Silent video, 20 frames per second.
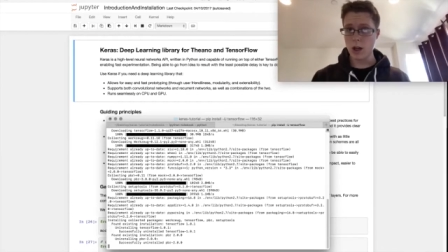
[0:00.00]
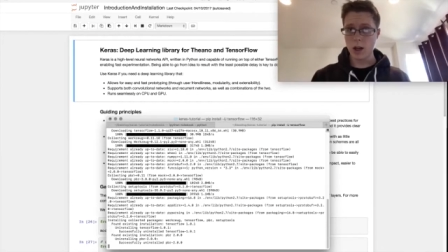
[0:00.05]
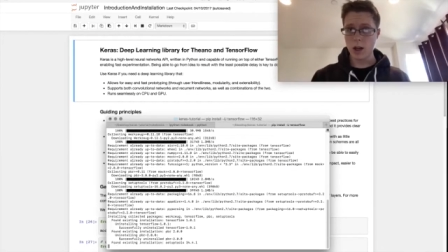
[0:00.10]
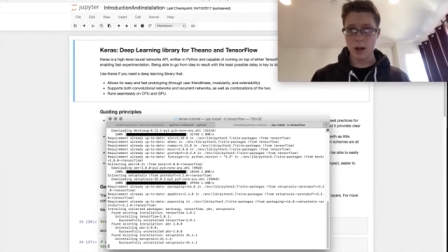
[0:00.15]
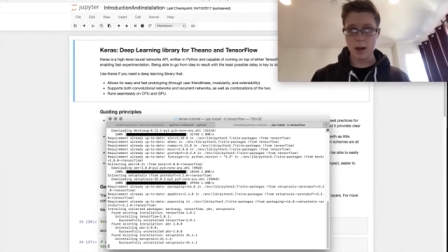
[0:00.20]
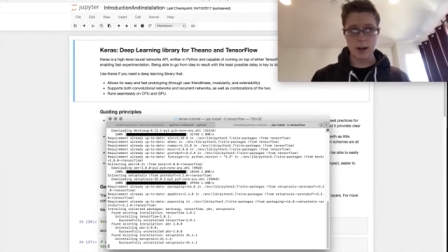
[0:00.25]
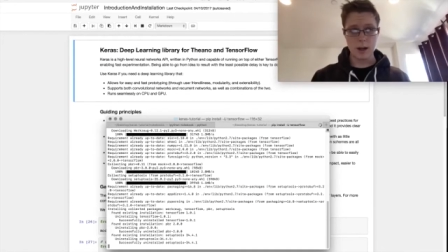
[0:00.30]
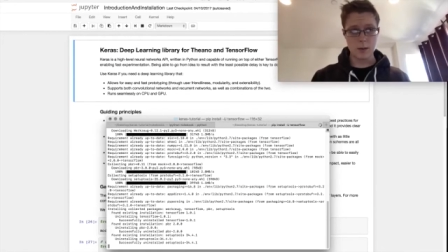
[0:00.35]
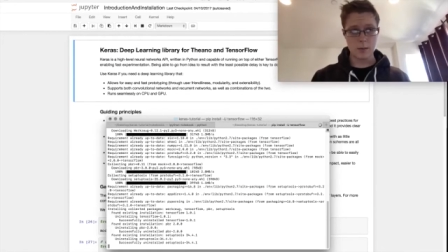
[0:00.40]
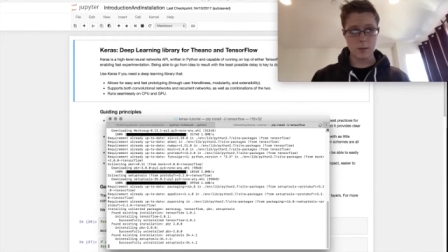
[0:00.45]

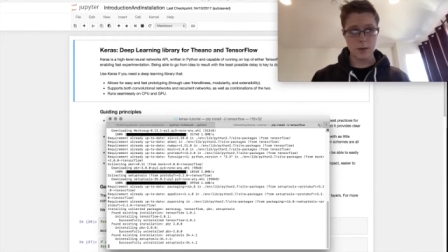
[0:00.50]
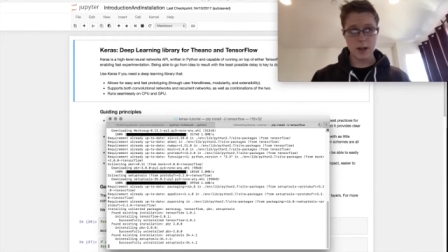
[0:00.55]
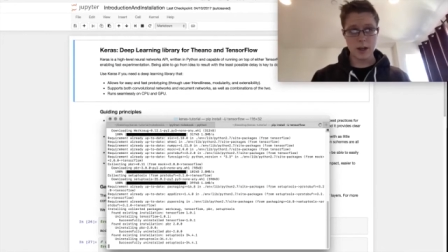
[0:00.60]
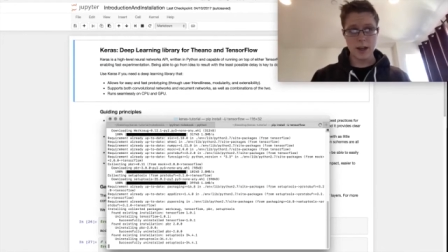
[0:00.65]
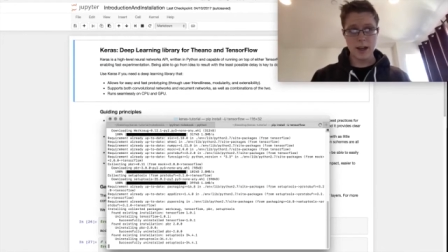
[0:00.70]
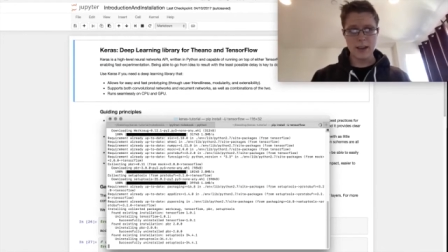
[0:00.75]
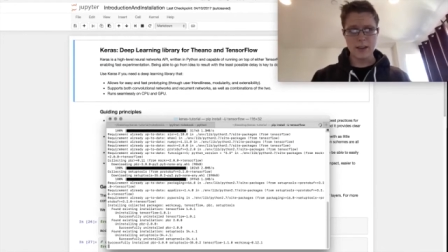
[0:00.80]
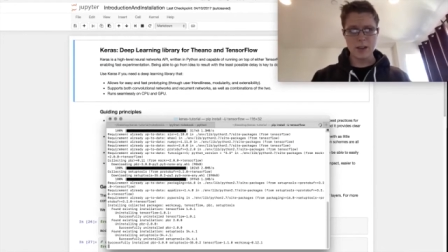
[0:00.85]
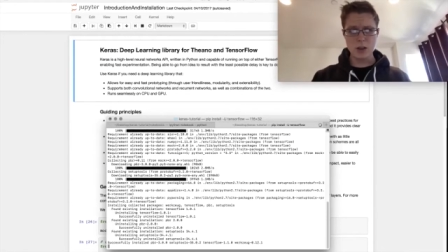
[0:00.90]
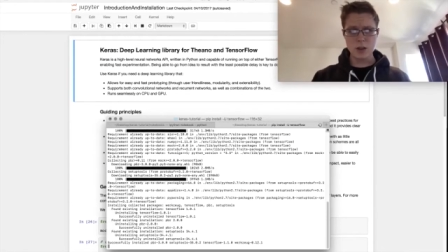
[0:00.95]
Um,
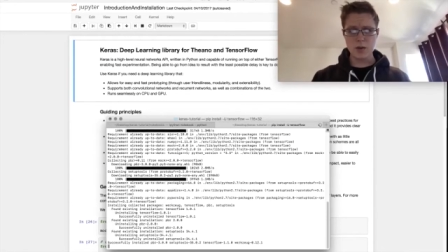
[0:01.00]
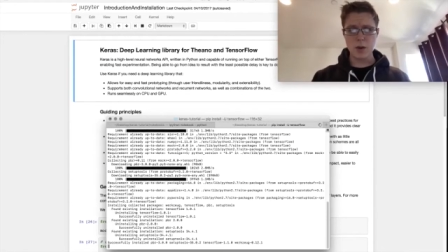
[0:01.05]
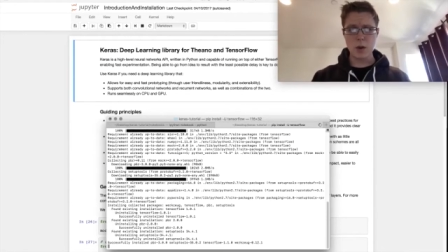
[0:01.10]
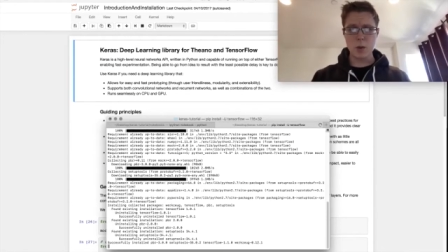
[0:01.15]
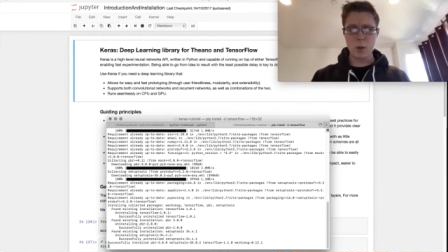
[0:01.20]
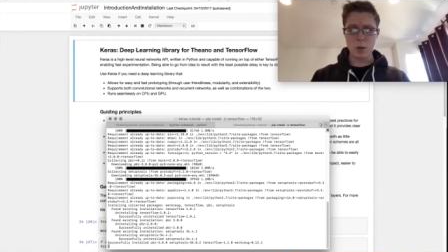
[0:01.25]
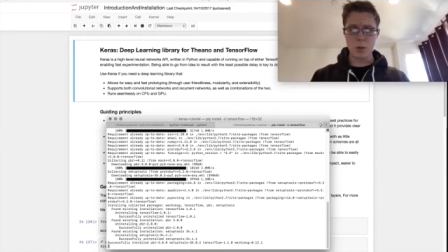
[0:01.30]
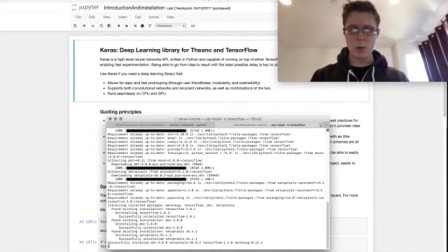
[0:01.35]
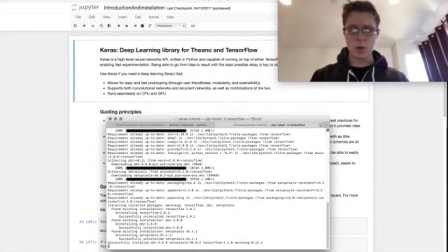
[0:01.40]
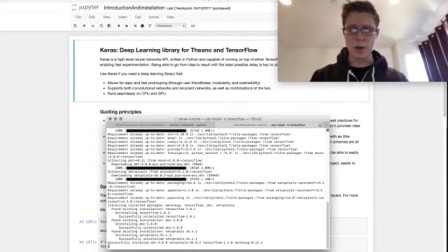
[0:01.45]
and TensorFlow
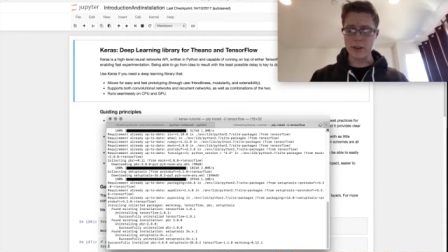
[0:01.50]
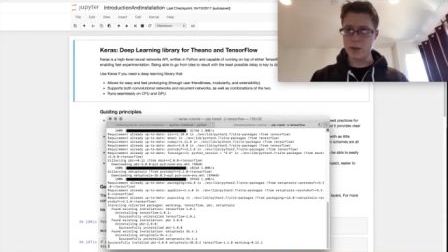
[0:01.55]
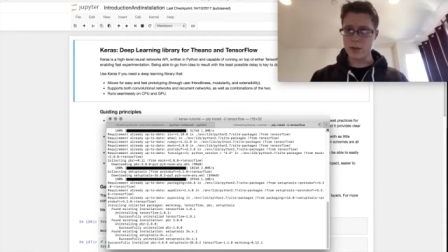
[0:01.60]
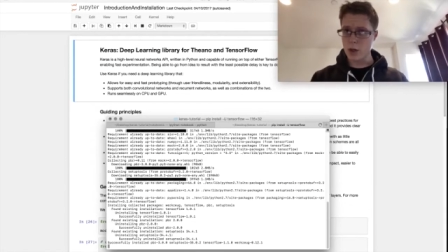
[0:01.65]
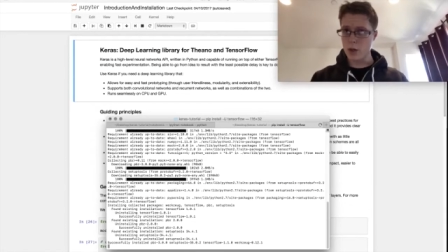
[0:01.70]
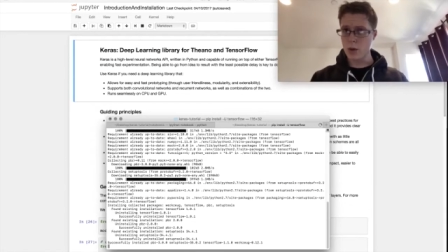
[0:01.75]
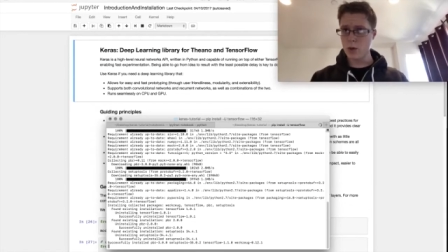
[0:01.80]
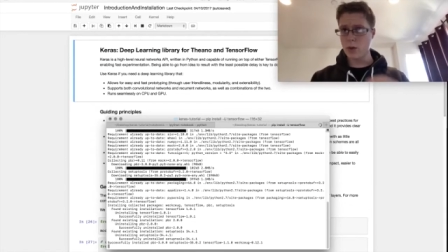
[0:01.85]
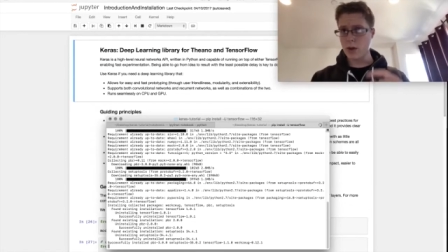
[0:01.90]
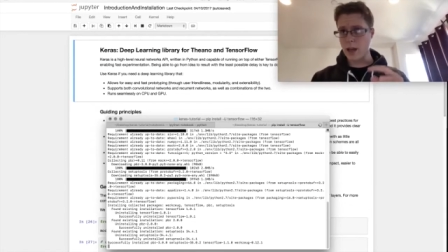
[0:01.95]

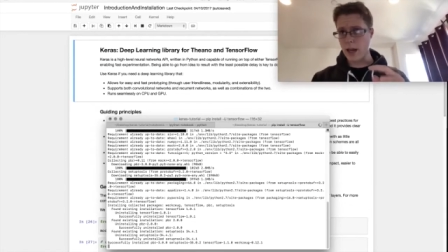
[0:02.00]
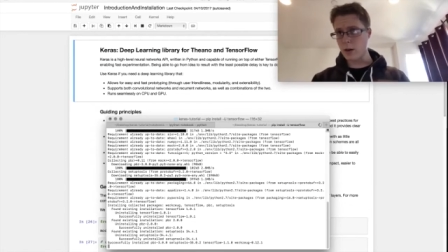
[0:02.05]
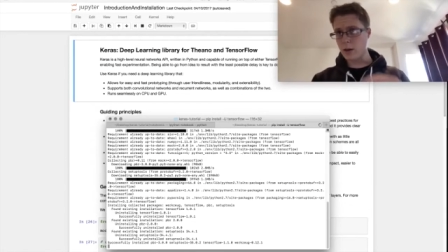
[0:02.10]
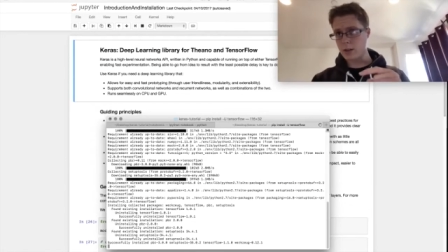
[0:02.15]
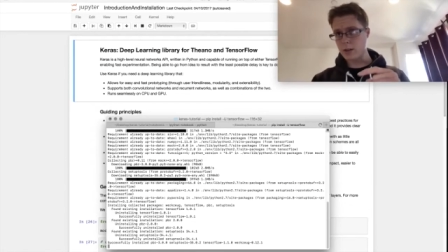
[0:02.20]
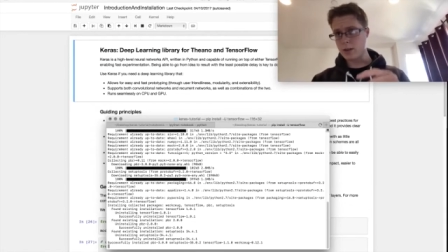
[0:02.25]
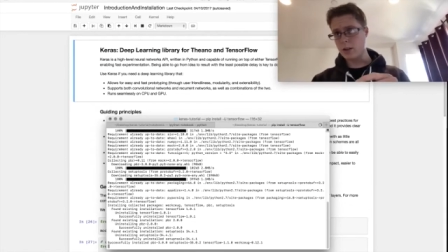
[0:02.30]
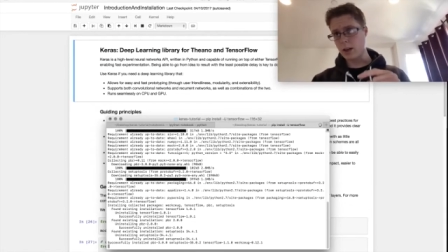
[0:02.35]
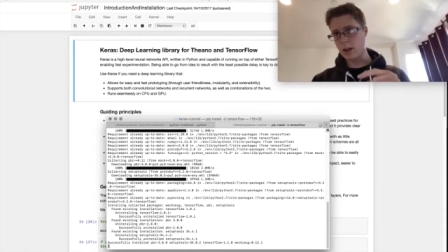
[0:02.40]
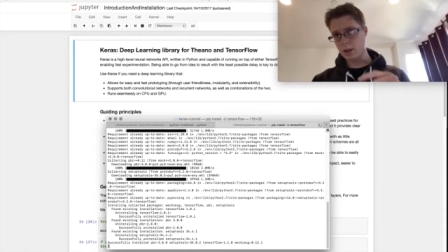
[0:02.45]
1.2, Keras
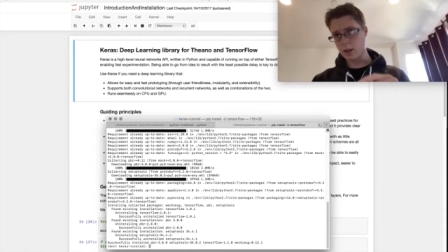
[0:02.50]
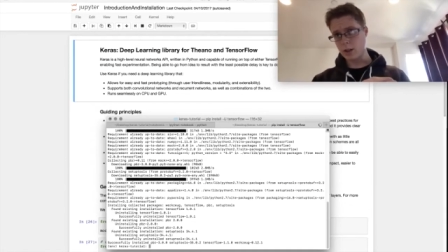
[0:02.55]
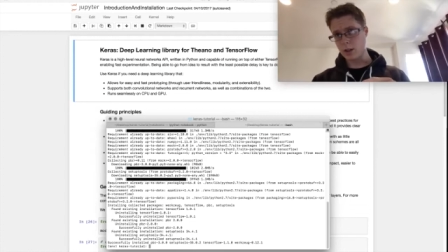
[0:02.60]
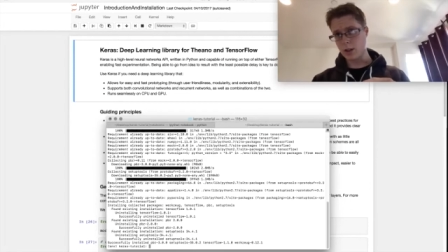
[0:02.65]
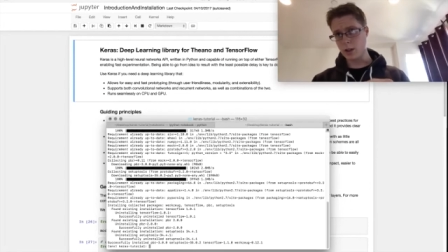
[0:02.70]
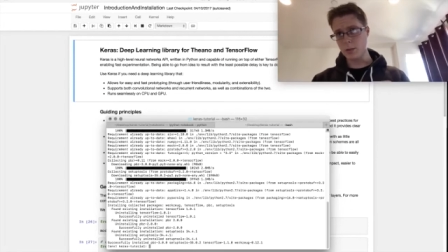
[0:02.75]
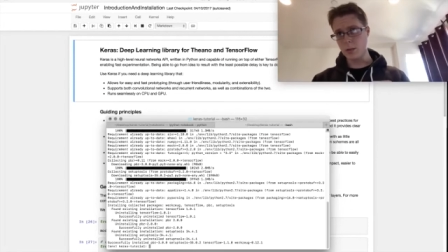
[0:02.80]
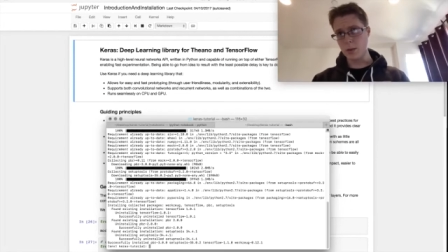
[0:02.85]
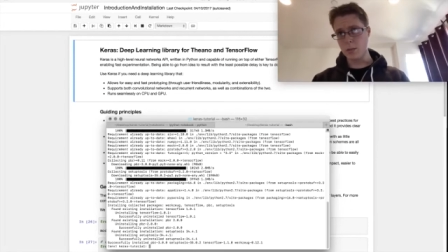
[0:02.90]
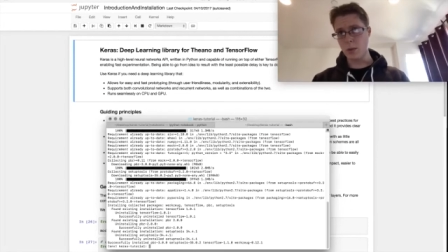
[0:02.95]
is actually going
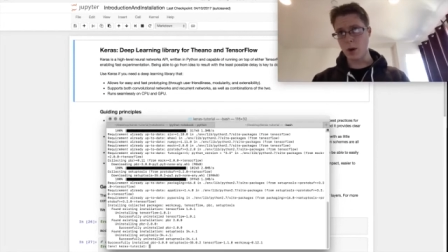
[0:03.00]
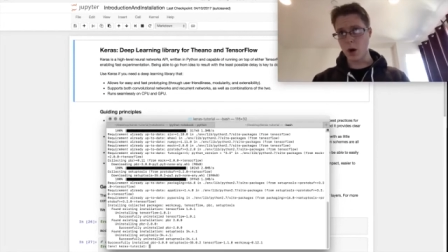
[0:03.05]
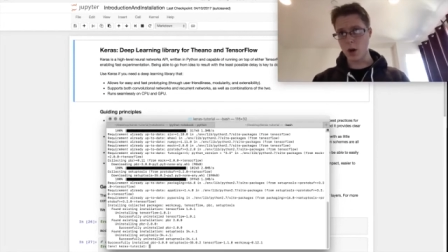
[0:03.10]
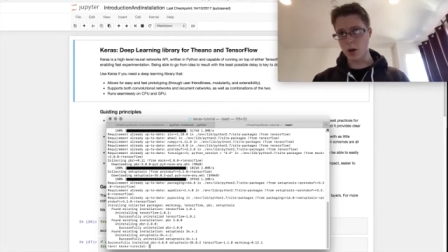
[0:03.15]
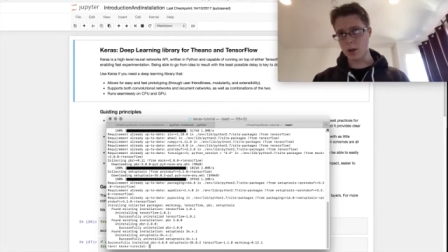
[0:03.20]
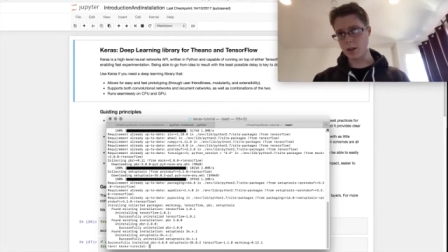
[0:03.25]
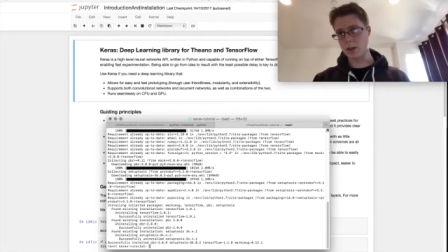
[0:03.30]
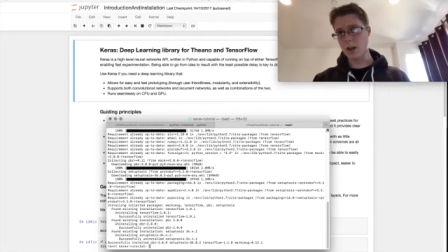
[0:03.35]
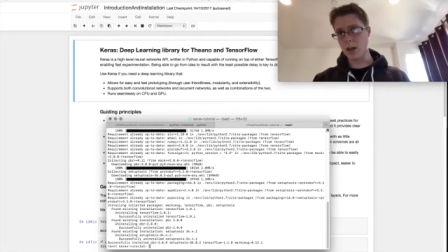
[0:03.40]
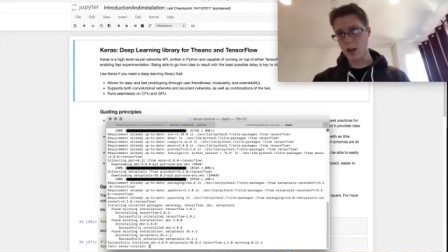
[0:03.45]
to be
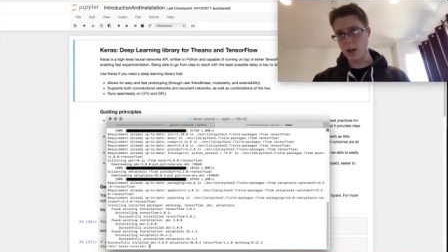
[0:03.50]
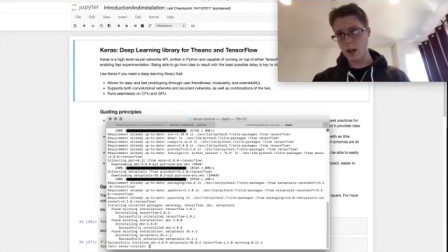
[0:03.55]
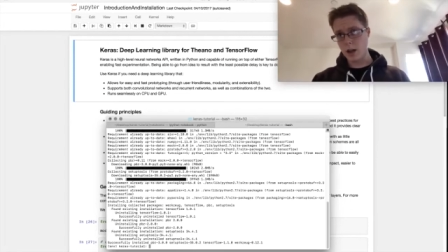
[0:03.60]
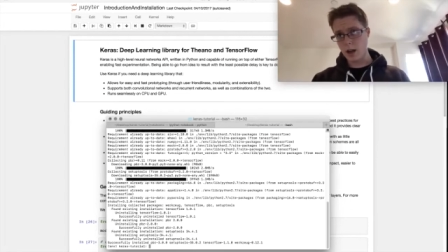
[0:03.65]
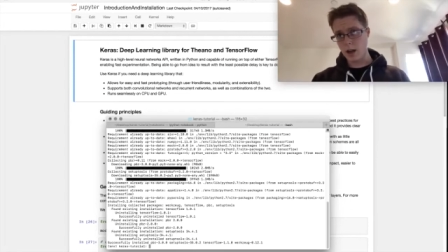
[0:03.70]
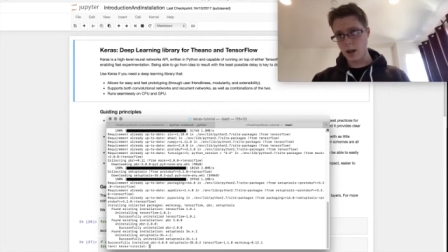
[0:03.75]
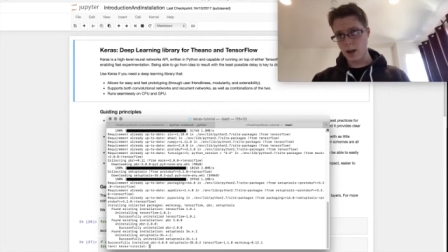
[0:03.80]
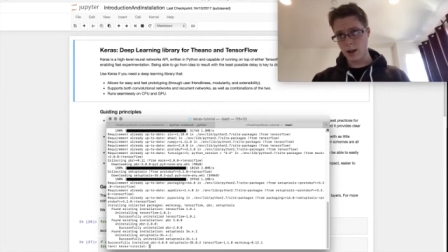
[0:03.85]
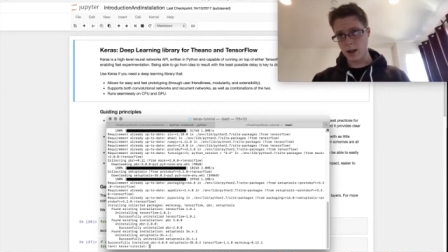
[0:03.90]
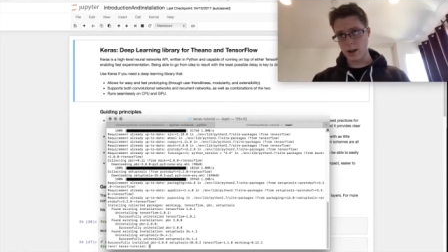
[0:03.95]
part
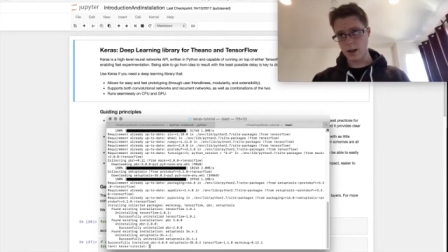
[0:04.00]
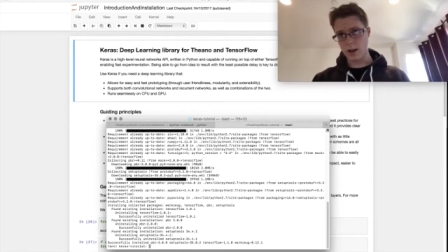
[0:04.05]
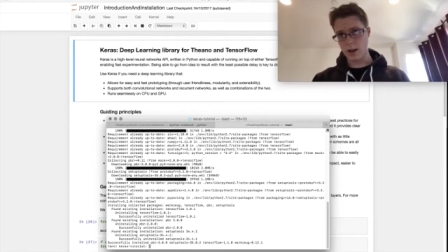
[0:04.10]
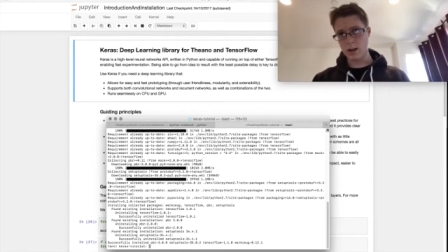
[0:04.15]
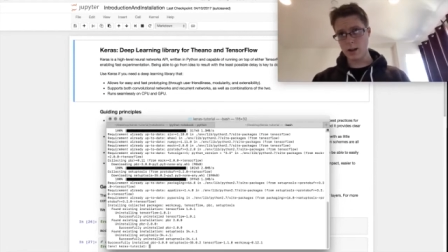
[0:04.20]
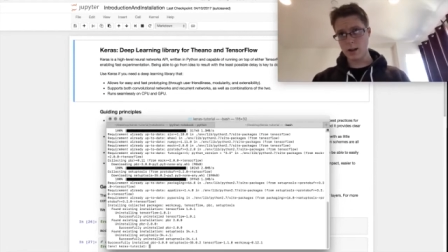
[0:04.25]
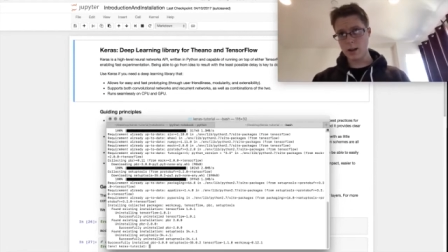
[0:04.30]
uh,